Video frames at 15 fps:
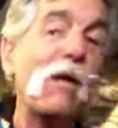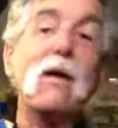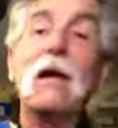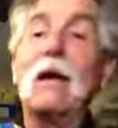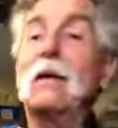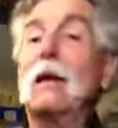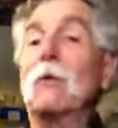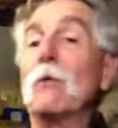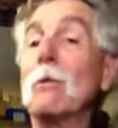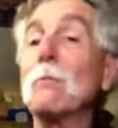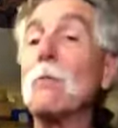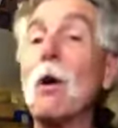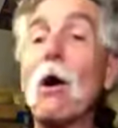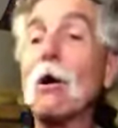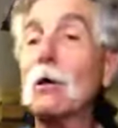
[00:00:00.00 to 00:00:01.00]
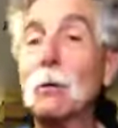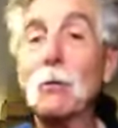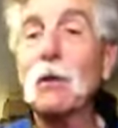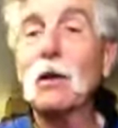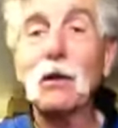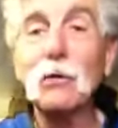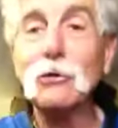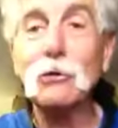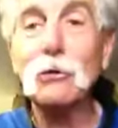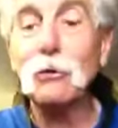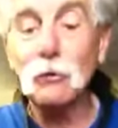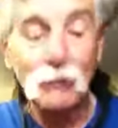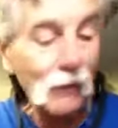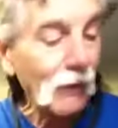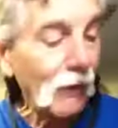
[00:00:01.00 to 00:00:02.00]
And again, remarkably in
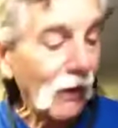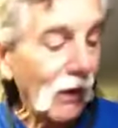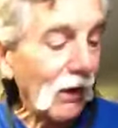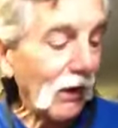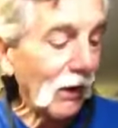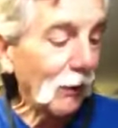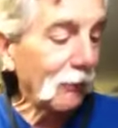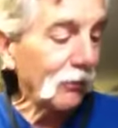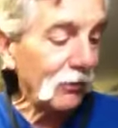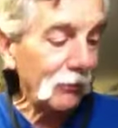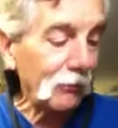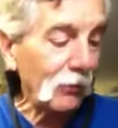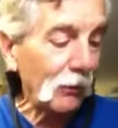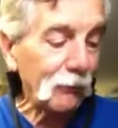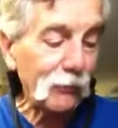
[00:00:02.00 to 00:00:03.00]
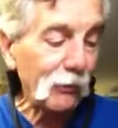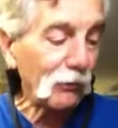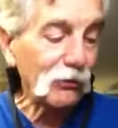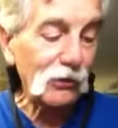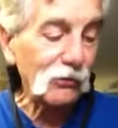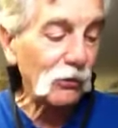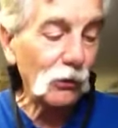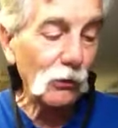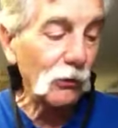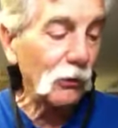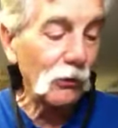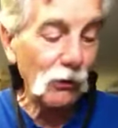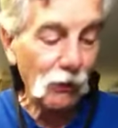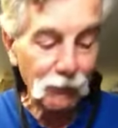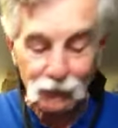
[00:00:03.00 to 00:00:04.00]
tune for such an old
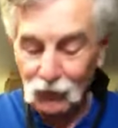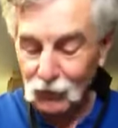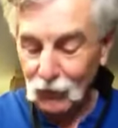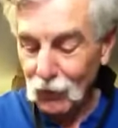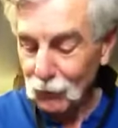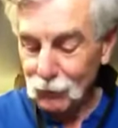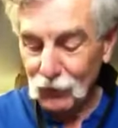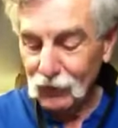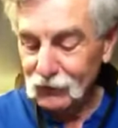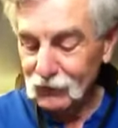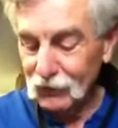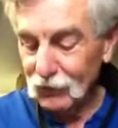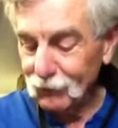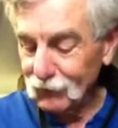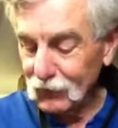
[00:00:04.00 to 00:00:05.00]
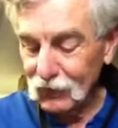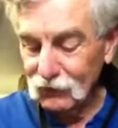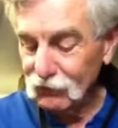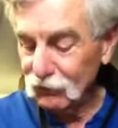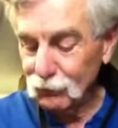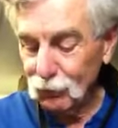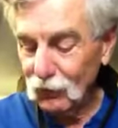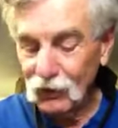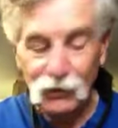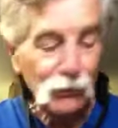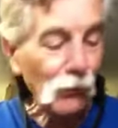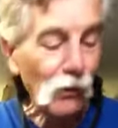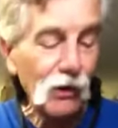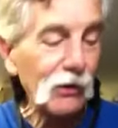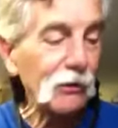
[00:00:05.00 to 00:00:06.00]
horn. But it just plays
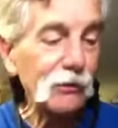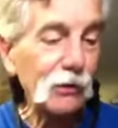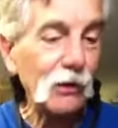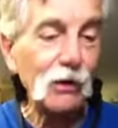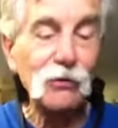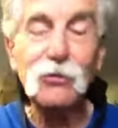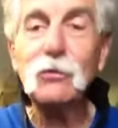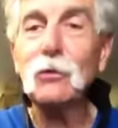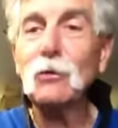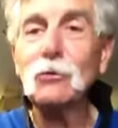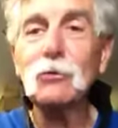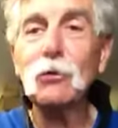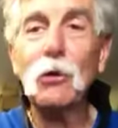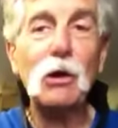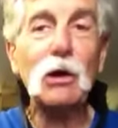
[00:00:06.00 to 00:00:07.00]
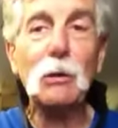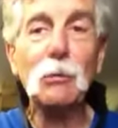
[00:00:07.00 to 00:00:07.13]
wonderful, and it's just a joy to